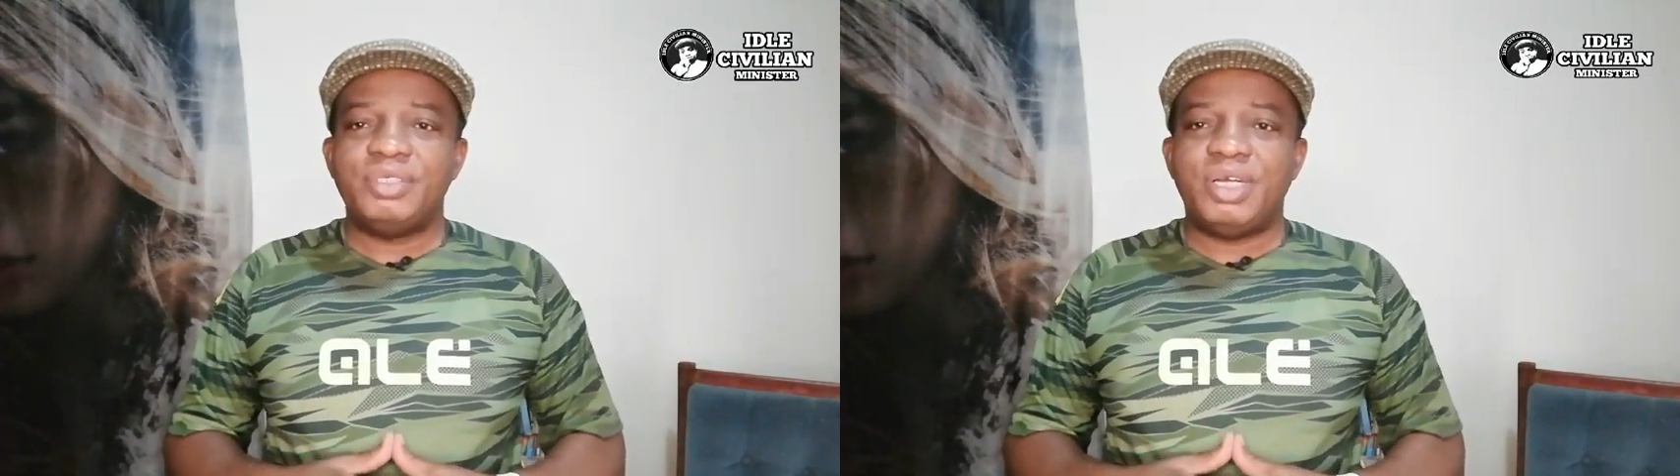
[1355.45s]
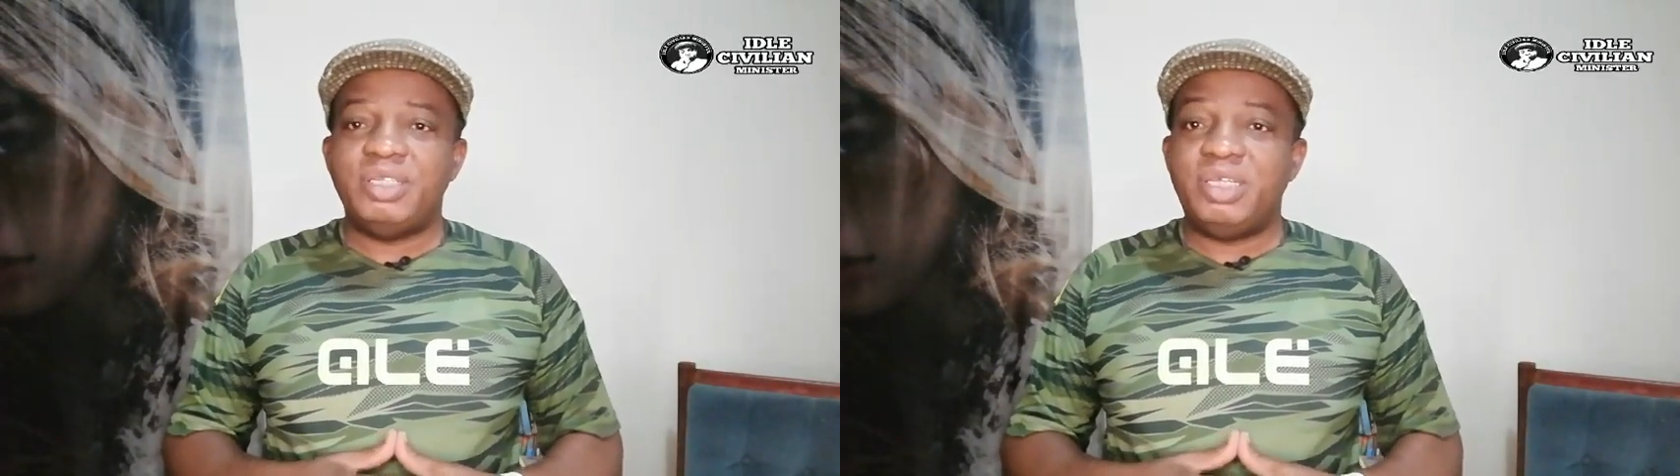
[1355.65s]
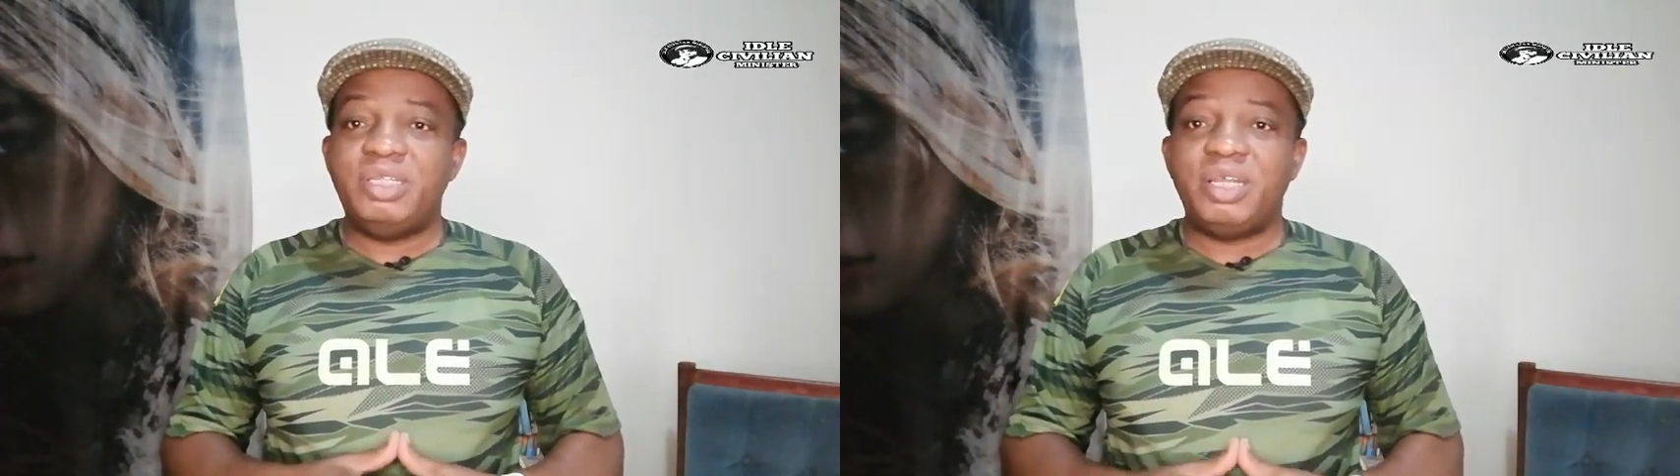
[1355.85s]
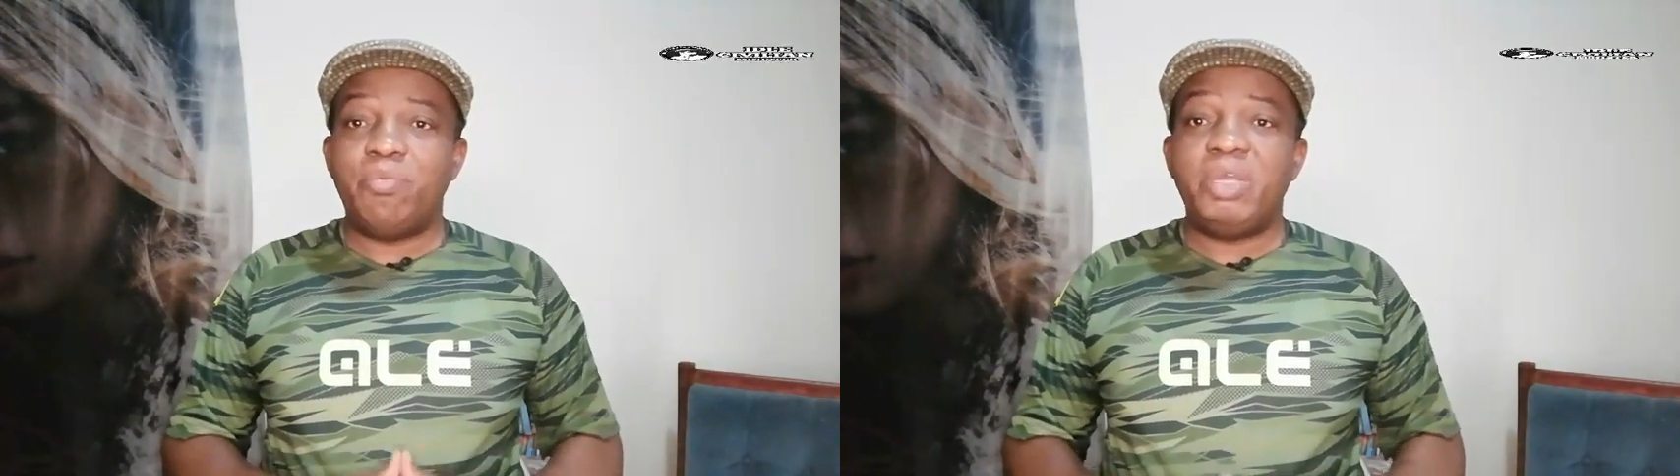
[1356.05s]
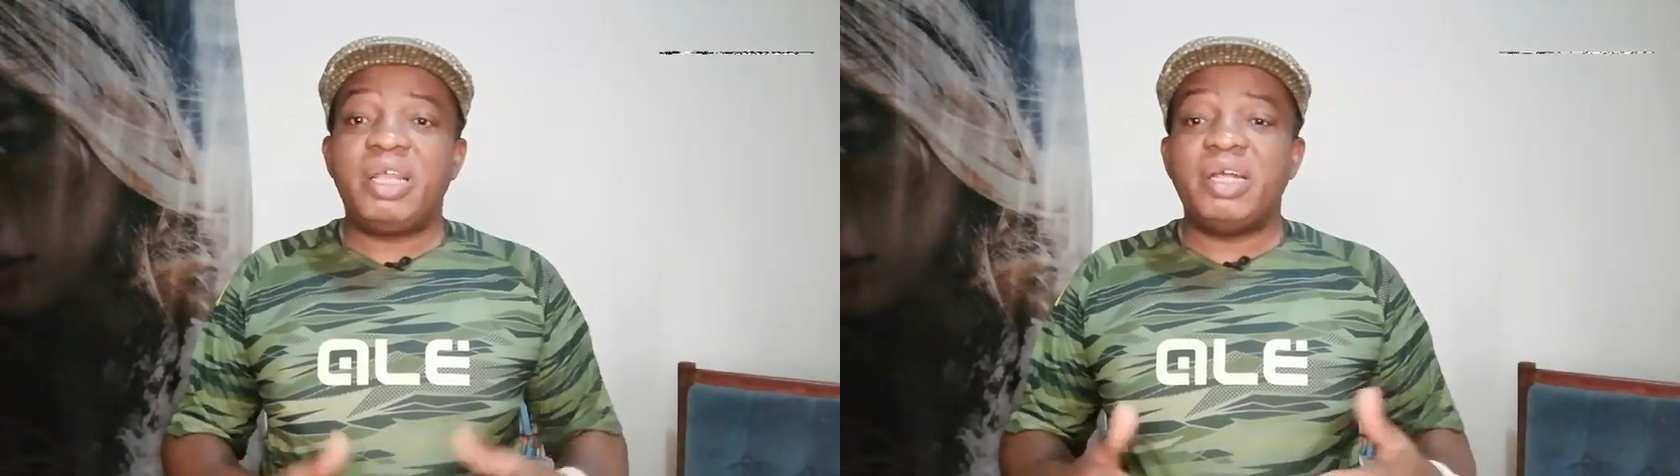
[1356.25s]
at the same
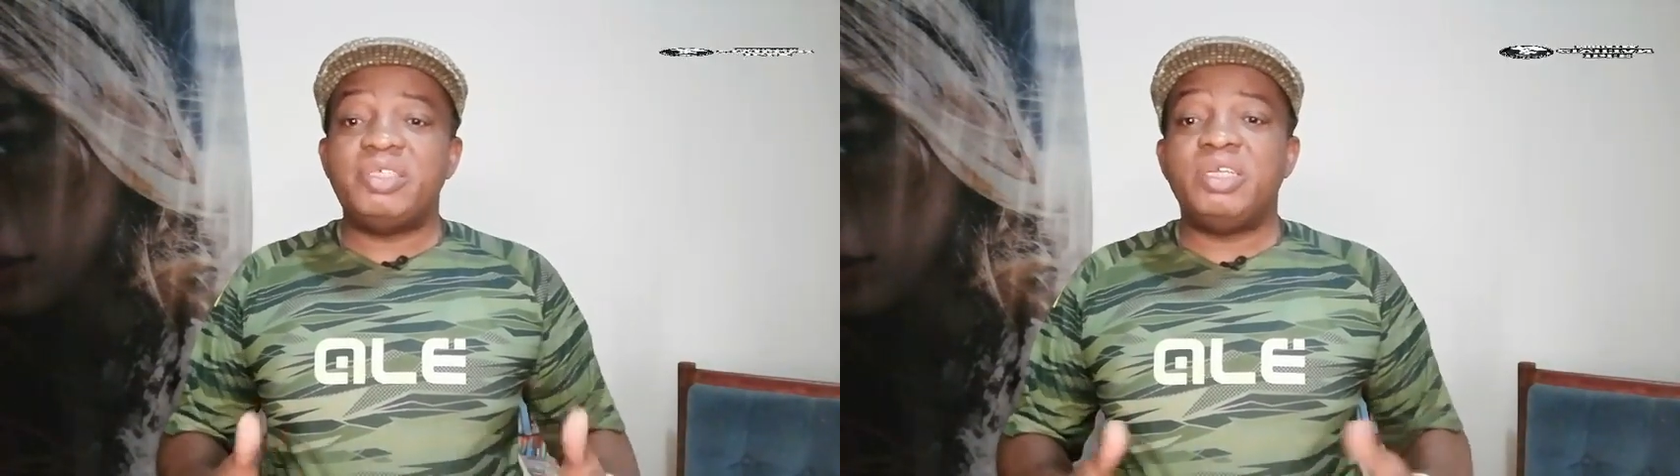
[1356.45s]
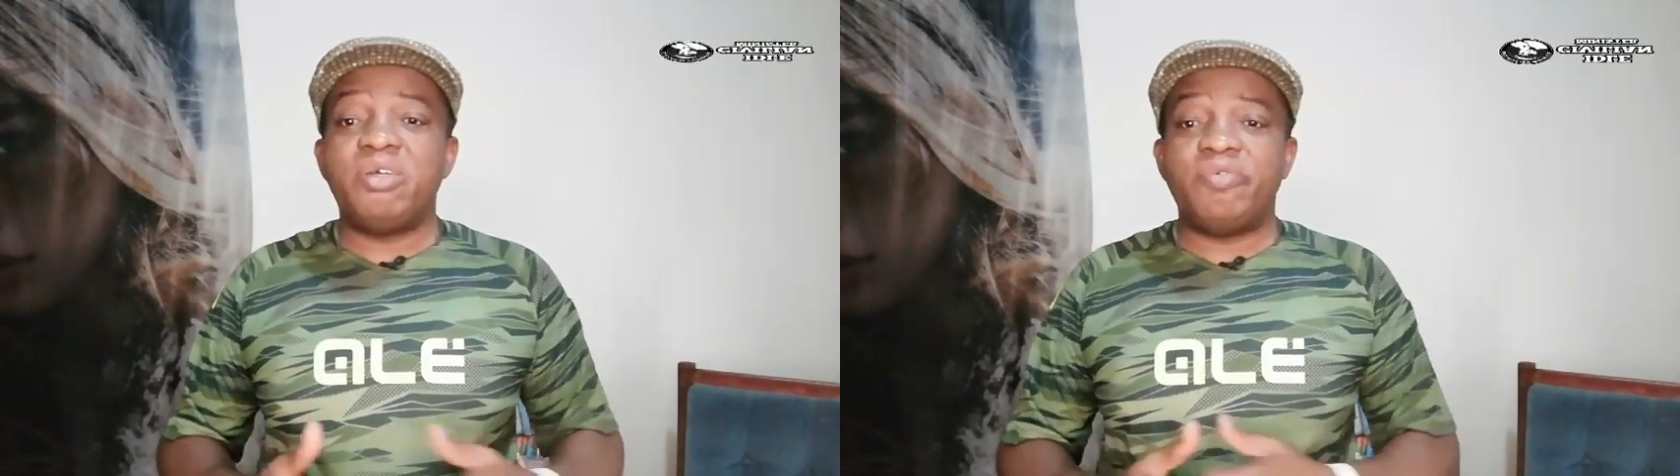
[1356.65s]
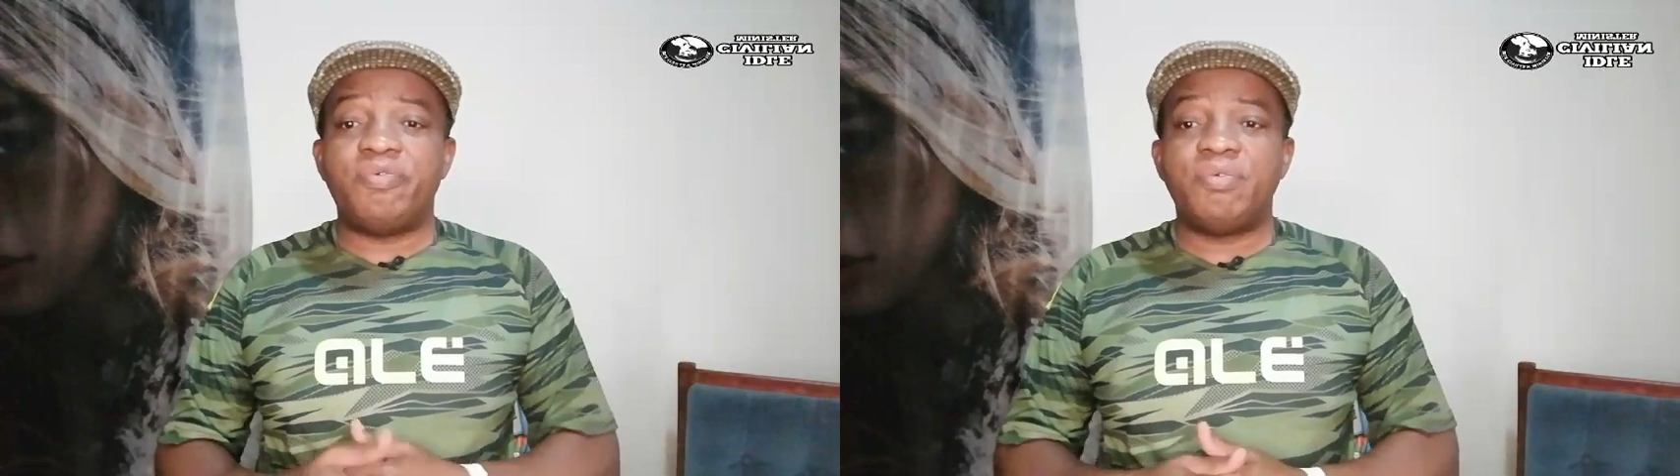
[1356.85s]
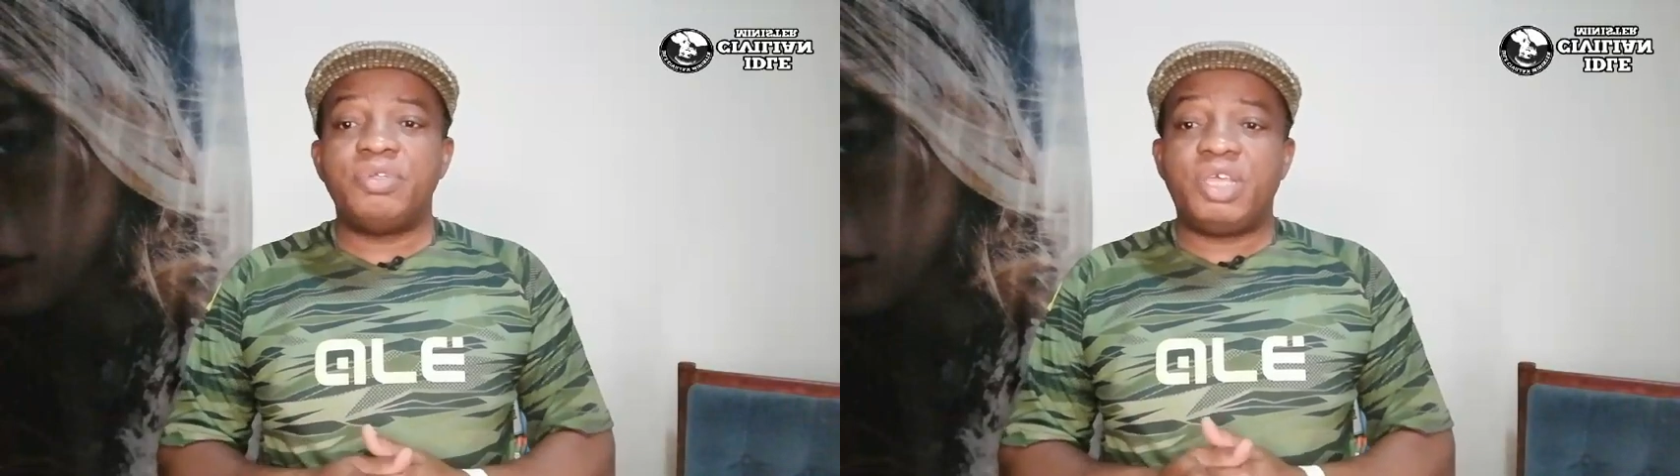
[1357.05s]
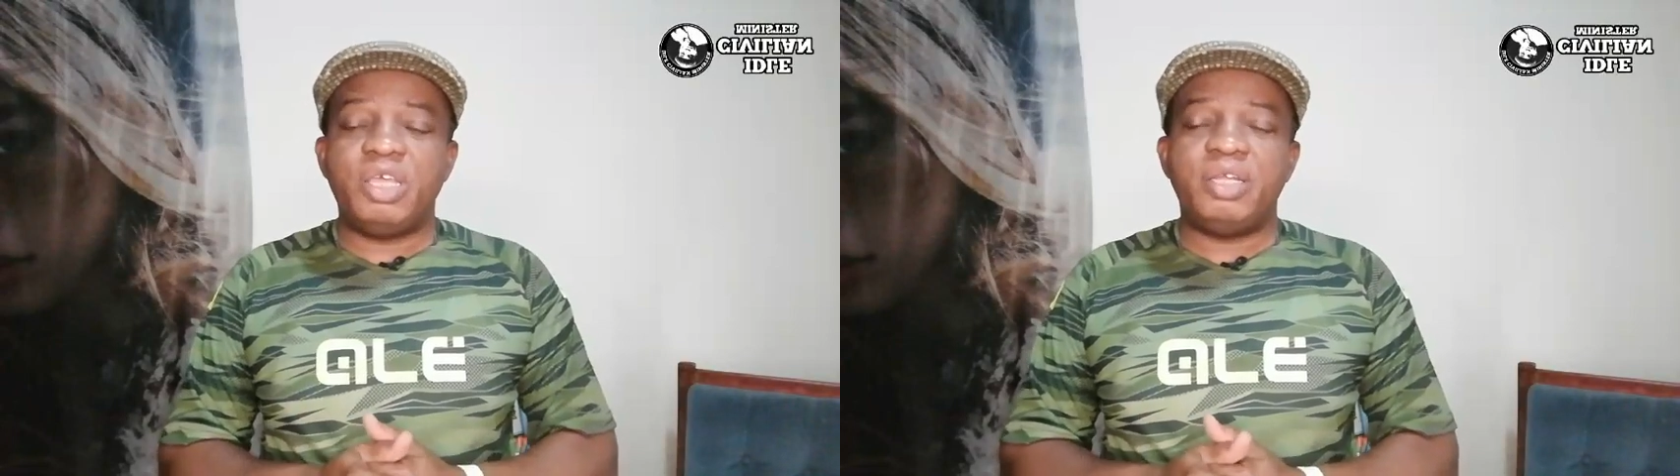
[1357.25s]
time, make herself
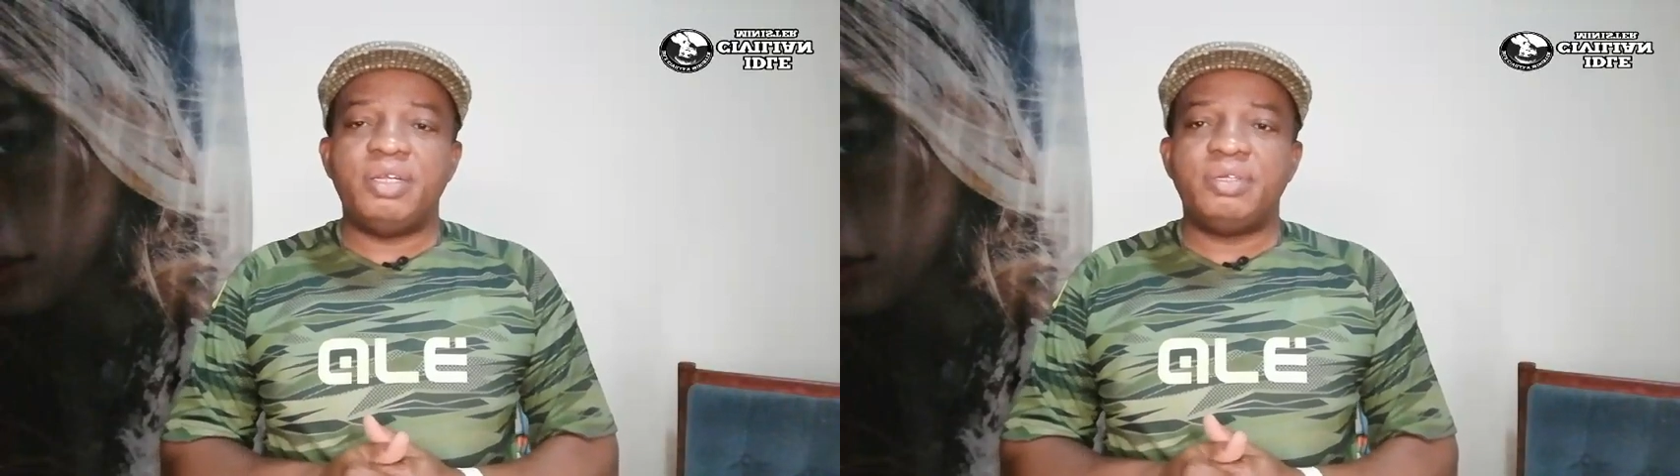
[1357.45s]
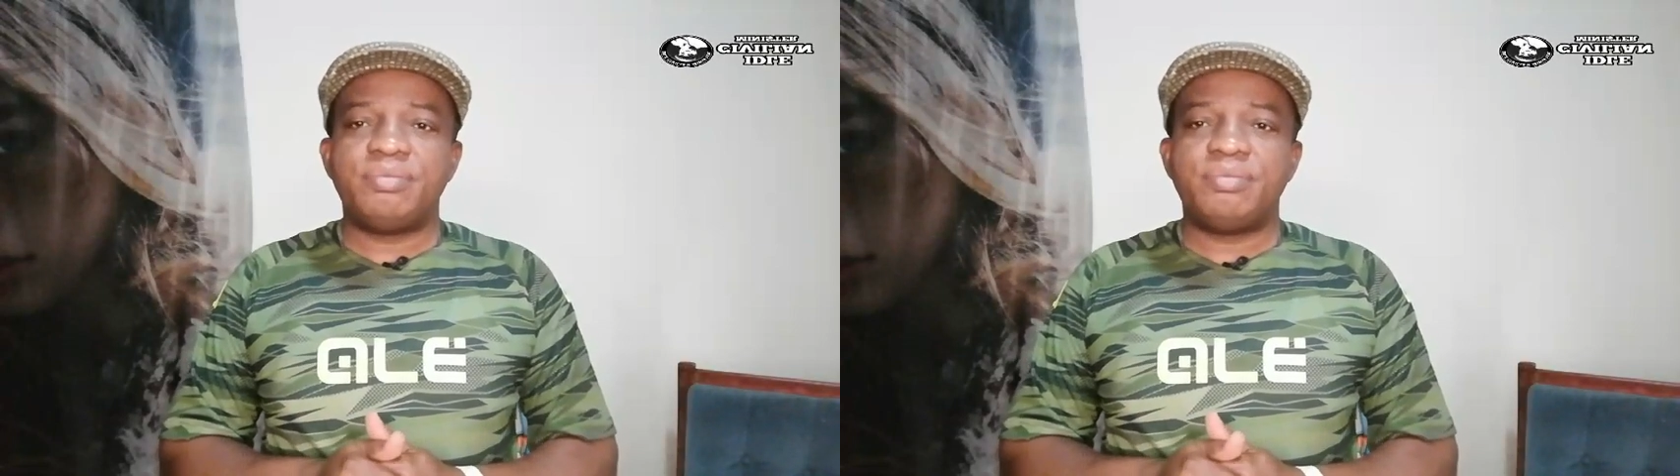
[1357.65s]
king.